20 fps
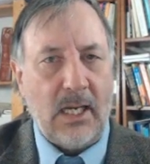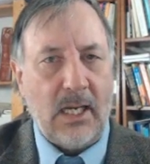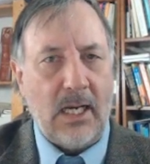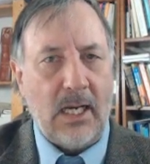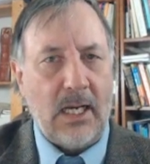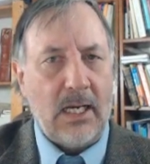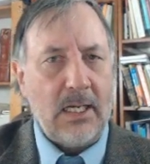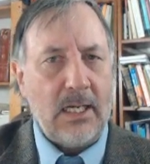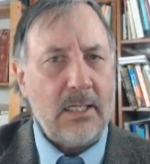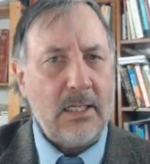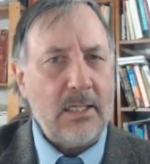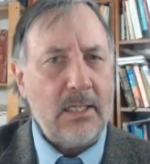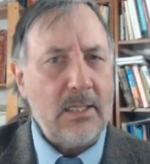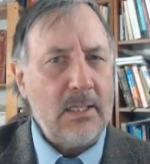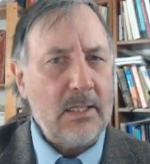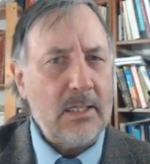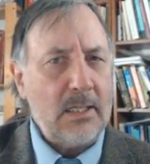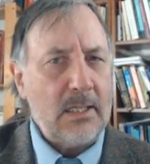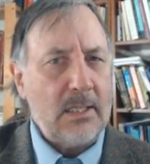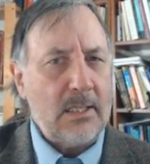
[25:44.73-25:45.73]
and
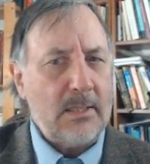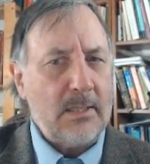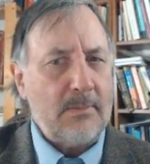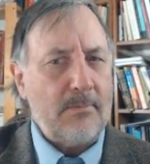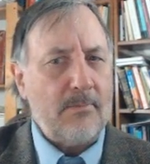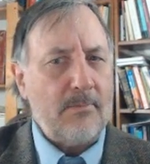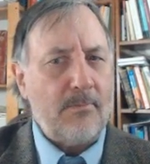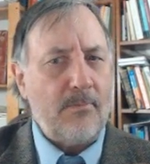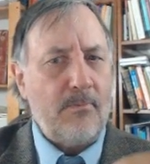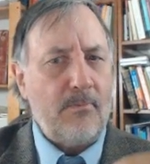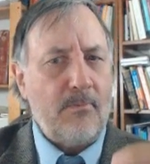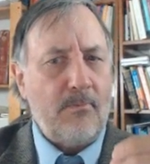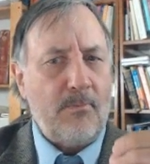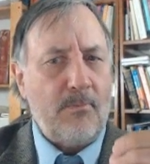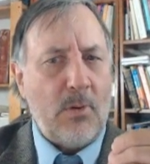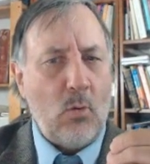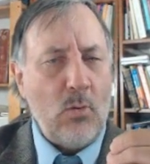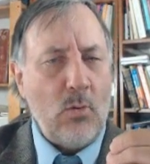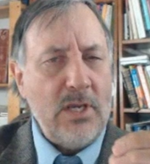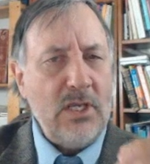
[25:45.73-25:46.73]
um,
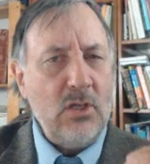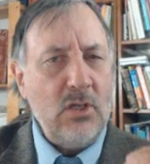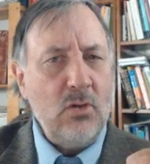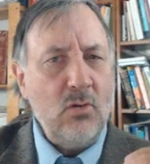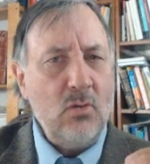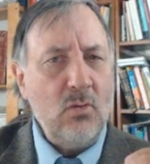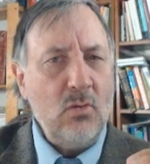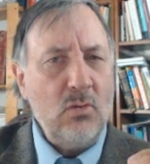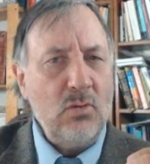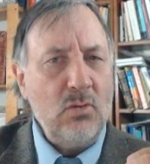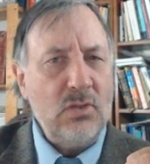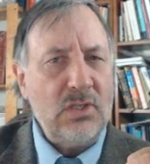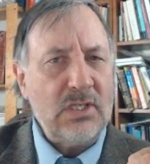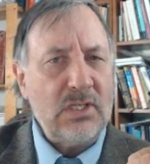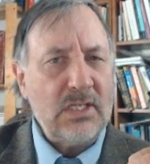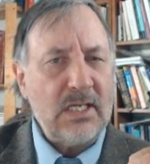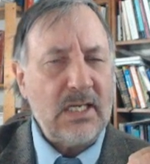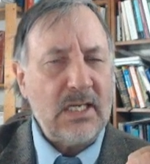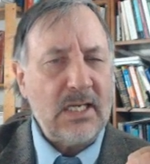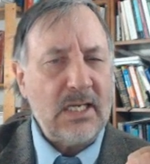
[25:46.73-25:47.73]
but we
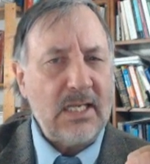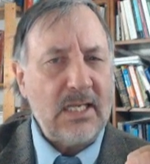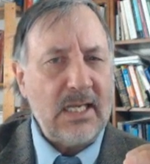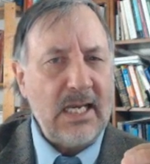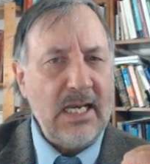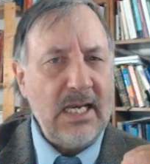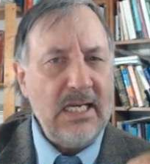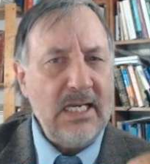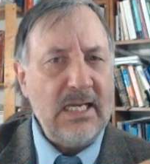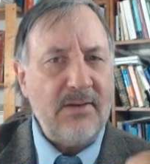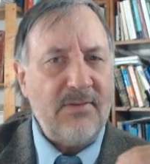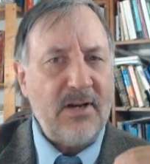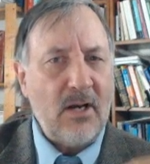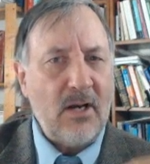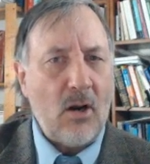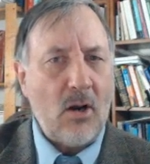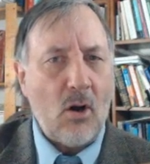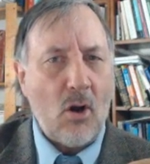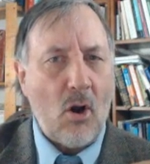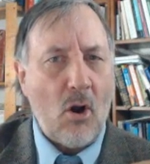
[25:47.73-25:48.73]
use the
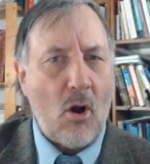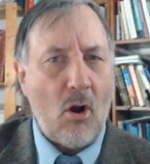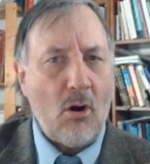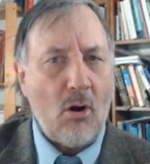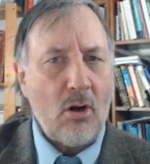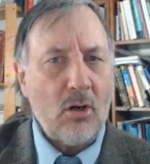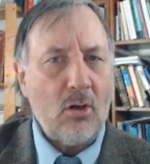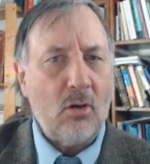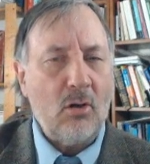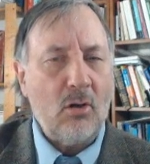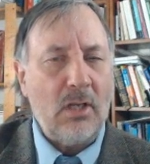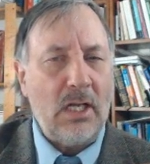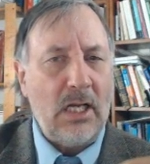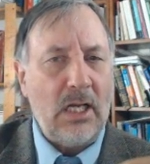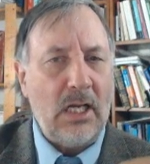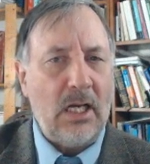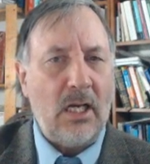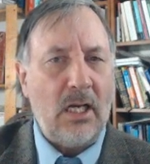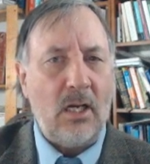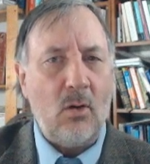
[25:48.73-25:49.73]
indefinite article
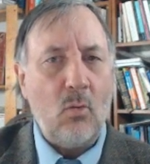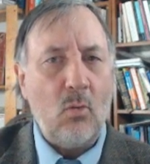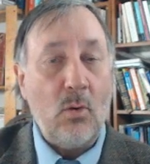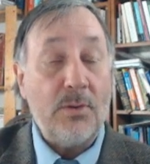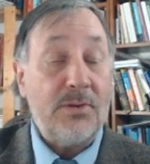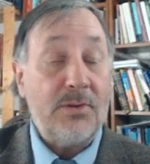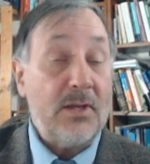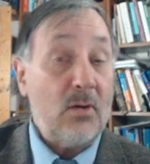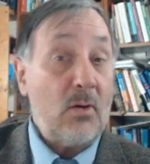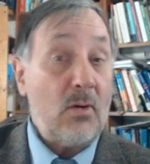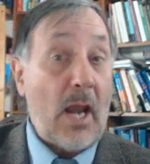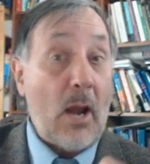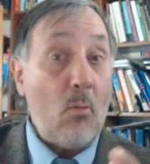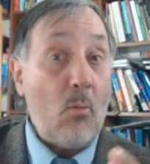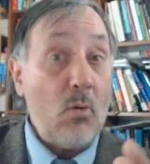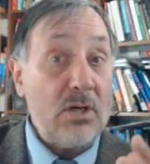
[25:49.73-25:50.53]
uh with it,